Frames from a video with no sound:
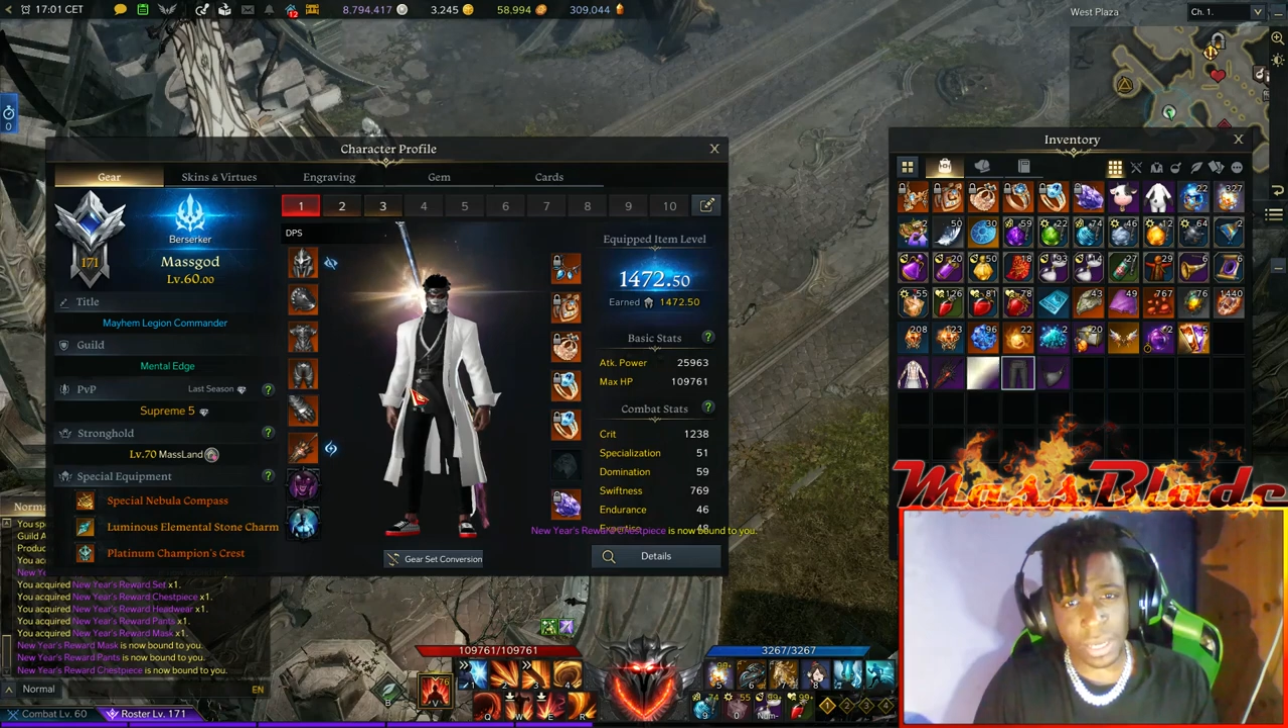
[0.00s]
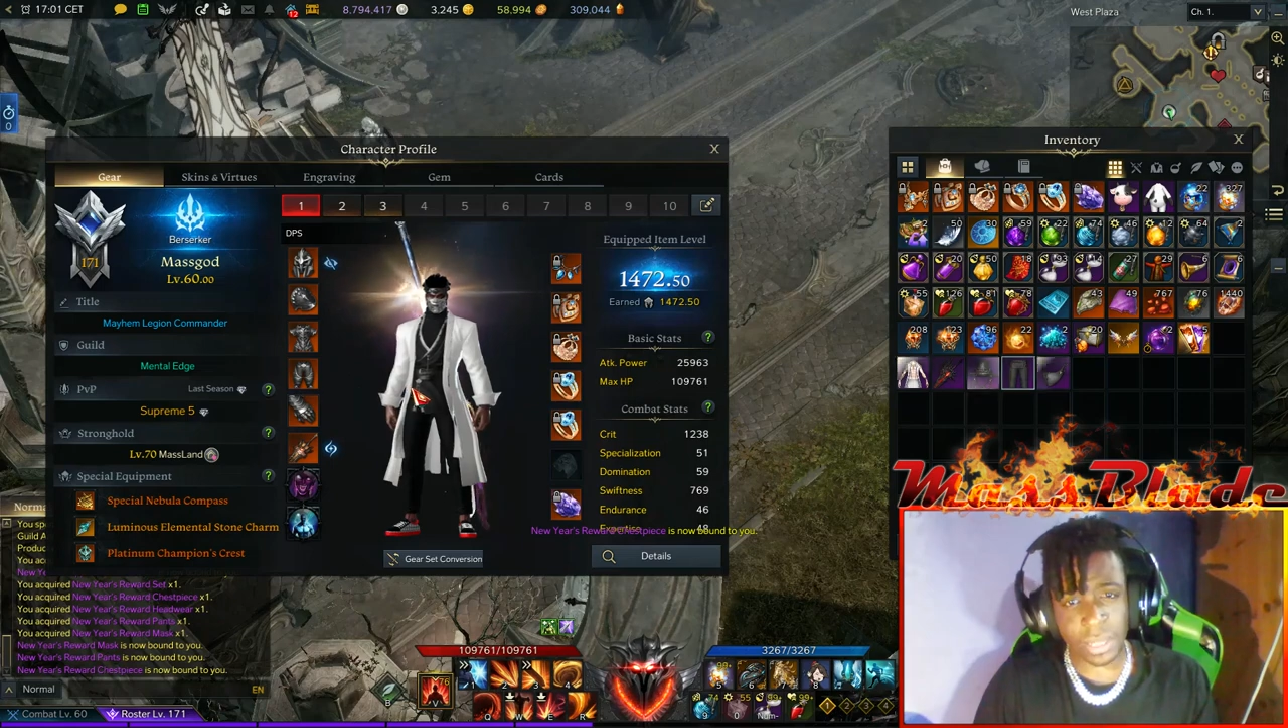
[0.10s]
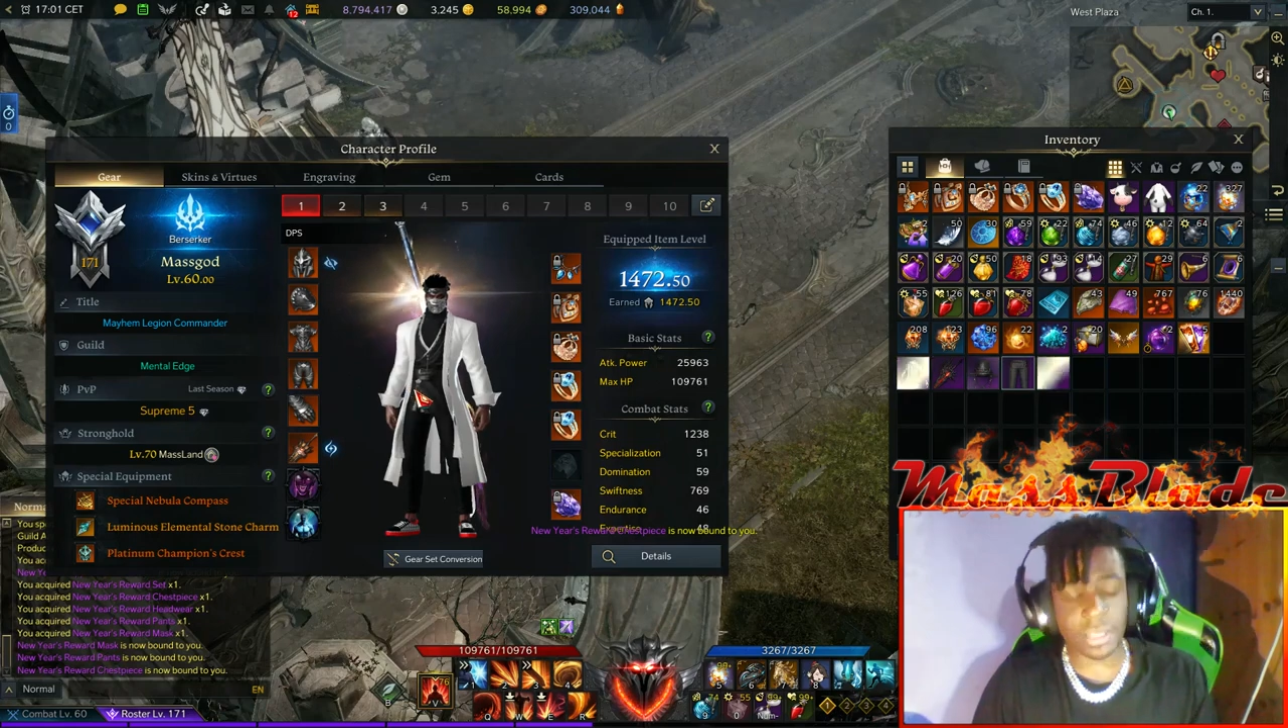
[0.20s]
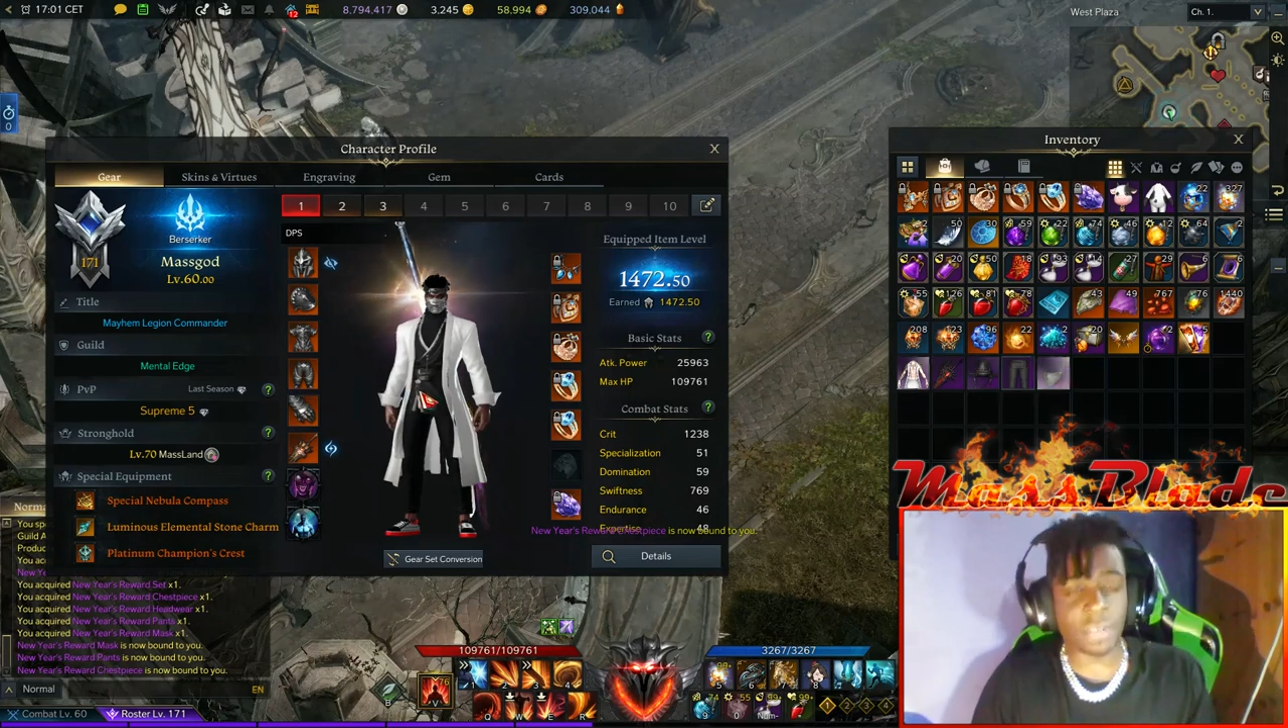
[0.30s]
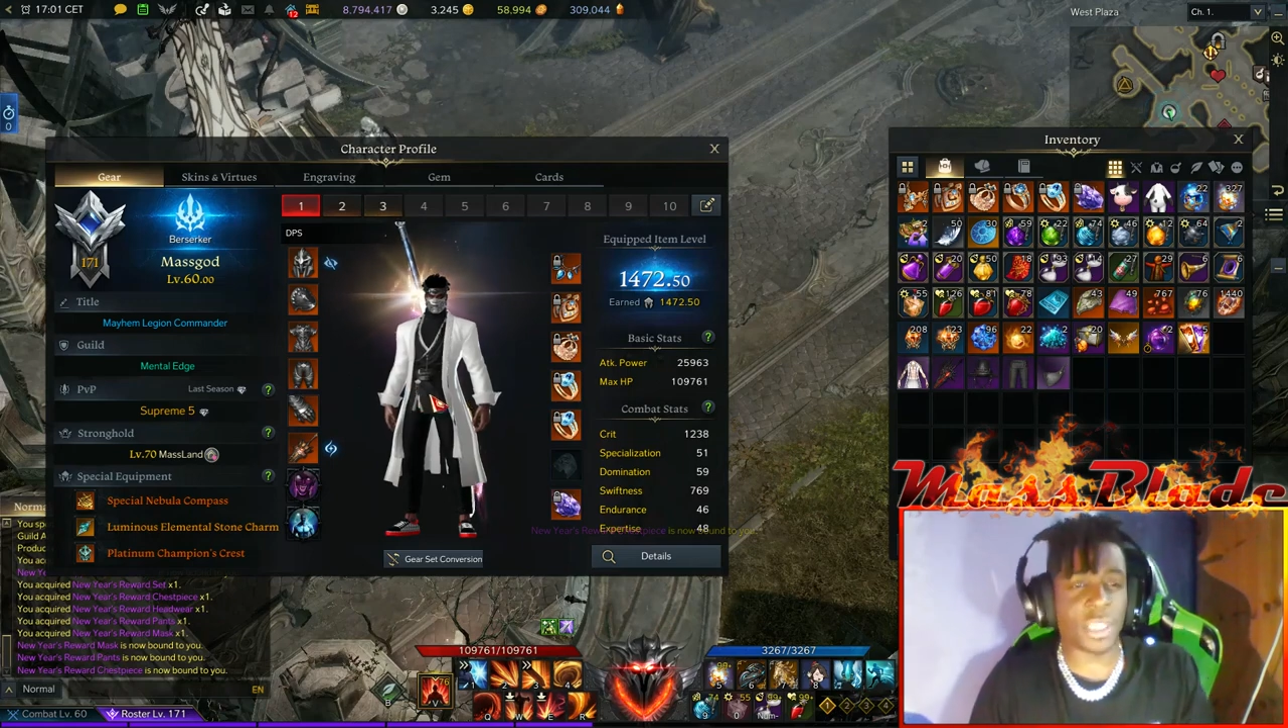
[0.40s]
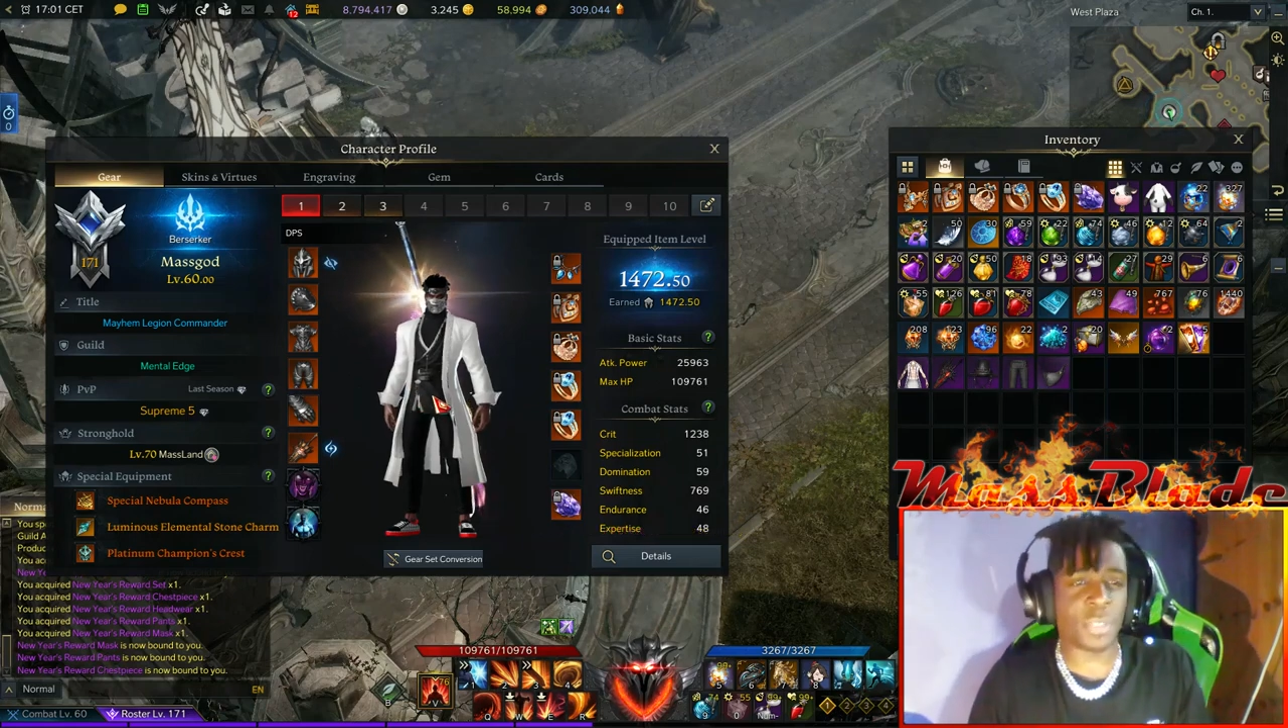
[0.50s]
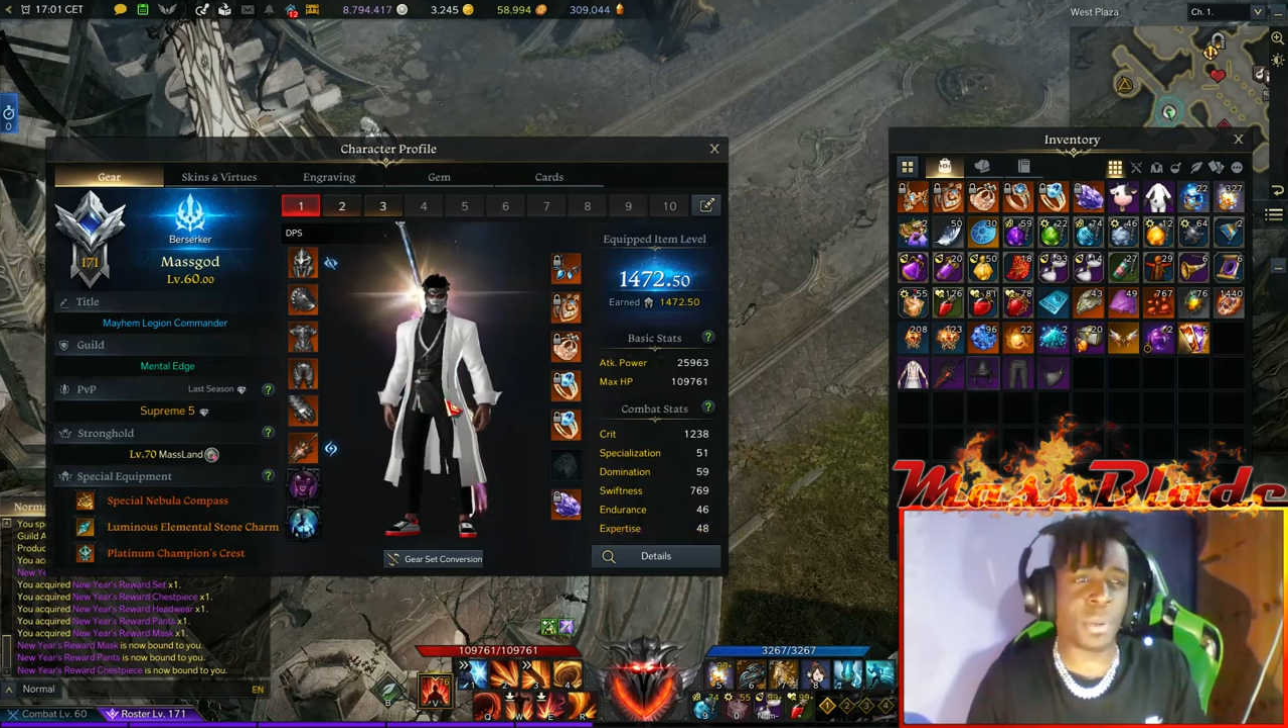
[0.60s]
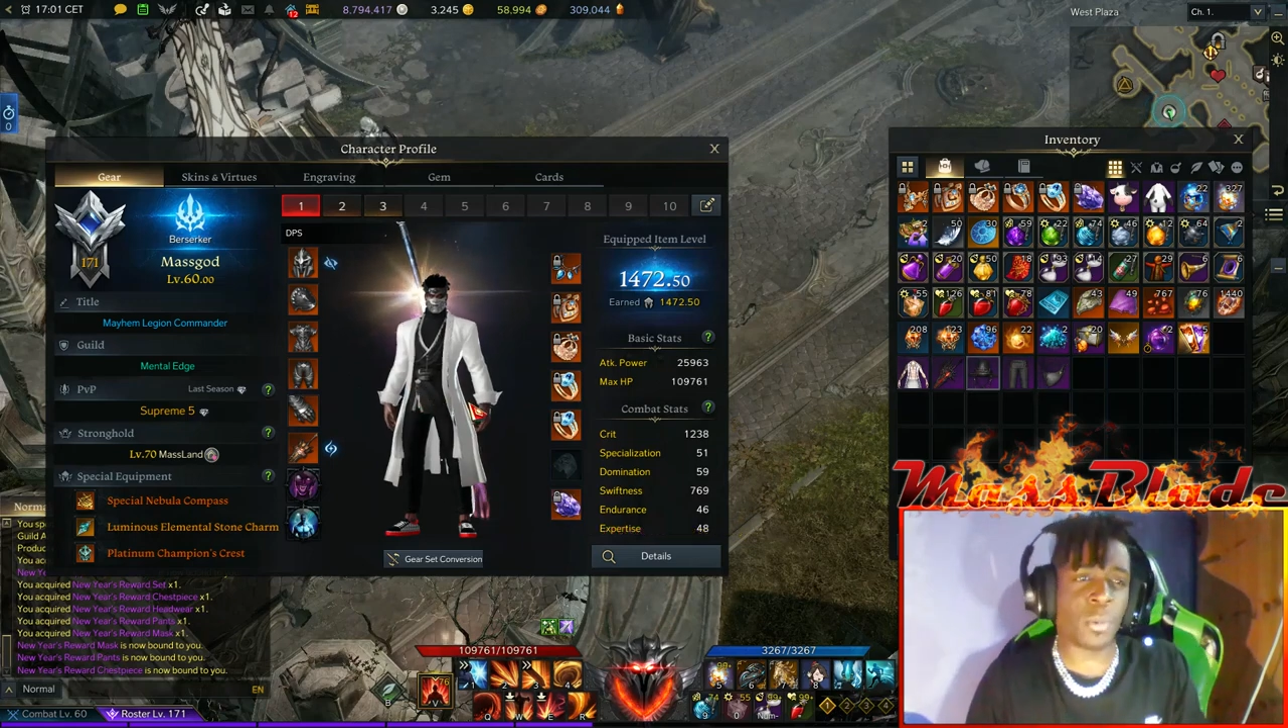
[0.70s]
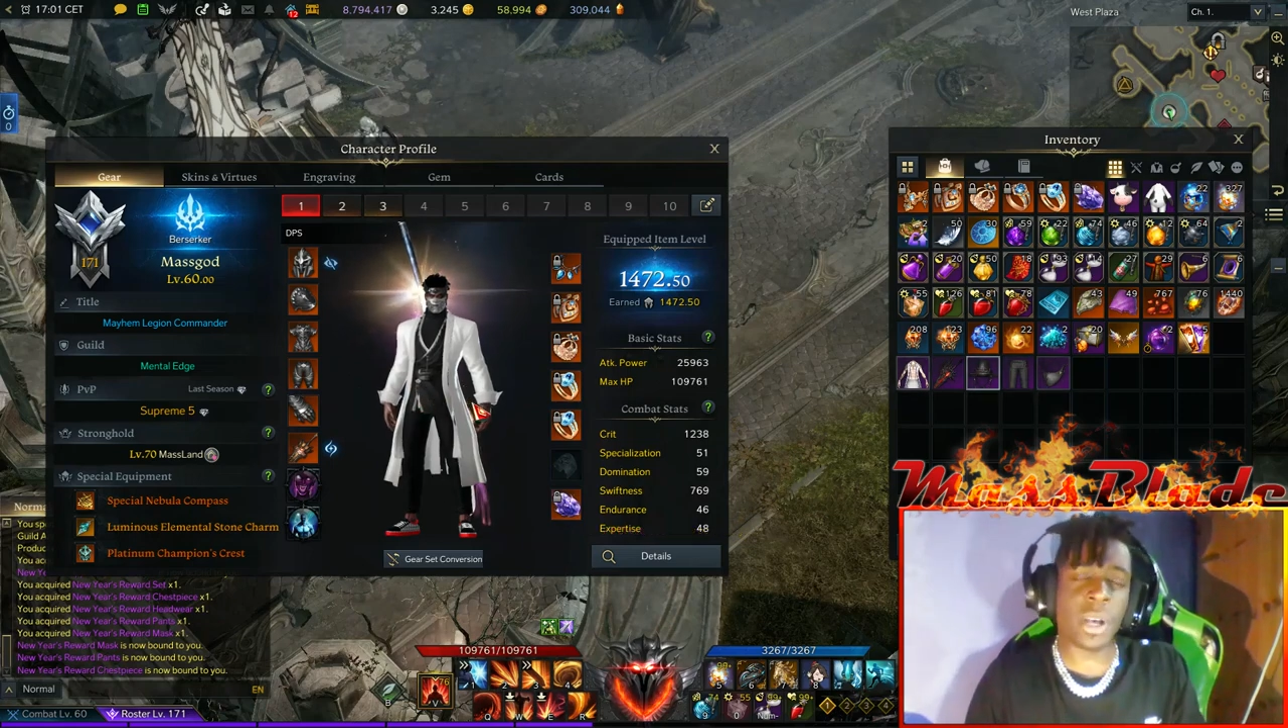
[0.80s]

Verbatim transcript: because I've just been